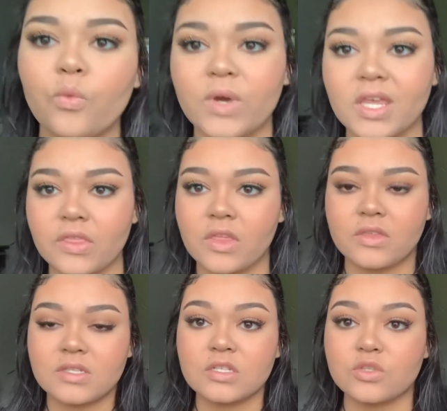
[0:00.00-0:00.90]
with
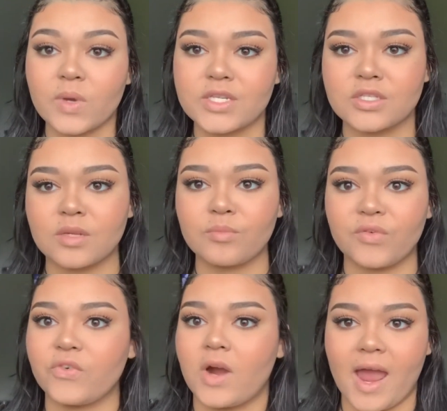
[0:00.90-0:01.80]
the situation
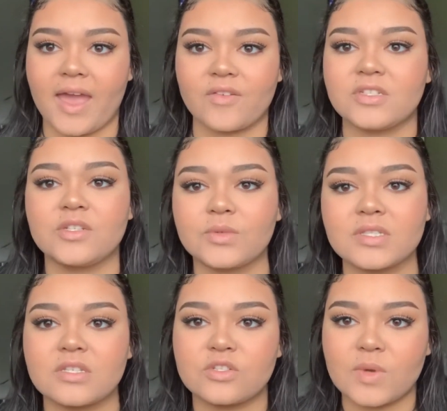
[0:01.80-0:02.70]
before I have to deal with
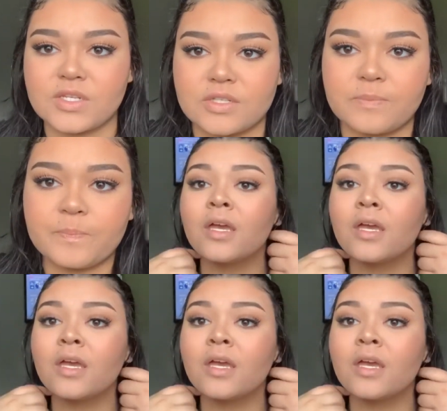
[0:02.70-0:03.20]
the situation.